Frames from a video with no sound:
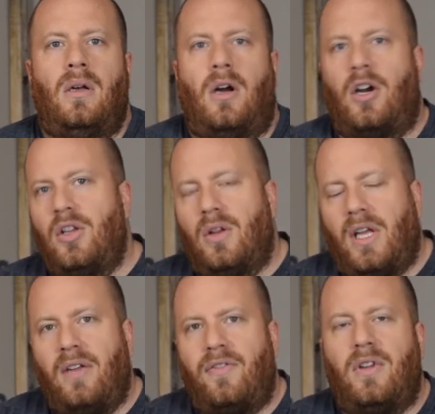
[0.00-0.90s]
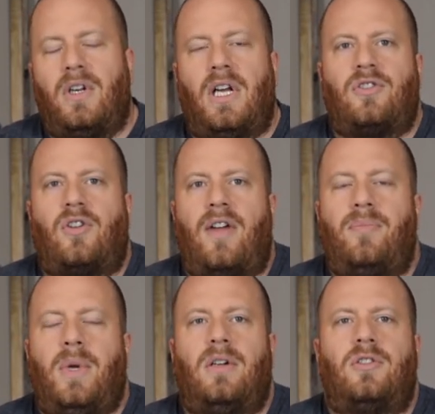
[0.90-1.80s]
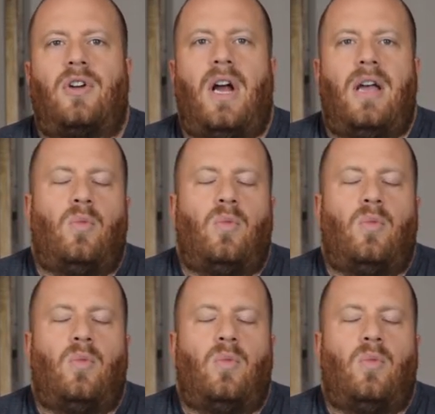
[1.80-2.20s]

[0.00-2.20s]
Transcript: Are you looking for the next craft beer to try?